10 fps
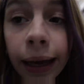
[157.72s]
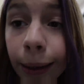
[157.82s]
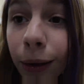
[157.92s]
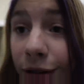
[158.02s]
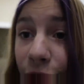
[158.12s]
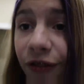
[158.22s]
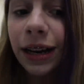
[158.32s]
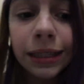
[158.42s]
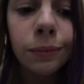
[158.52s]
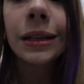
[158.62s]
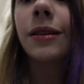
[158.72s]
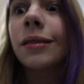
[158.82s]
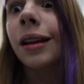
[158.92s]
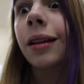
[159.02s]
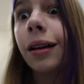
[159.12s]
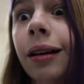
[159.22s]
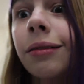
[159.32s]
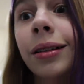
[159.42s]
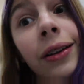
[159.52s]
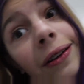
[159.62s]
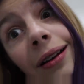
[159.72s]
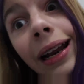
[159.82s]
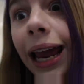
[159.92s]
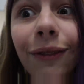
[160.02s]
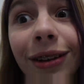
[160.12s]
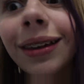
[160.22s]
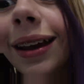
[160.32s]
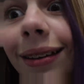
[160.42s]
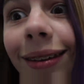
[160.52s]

and all of a sudden you find somebody and you're like, oh, you just heard everything I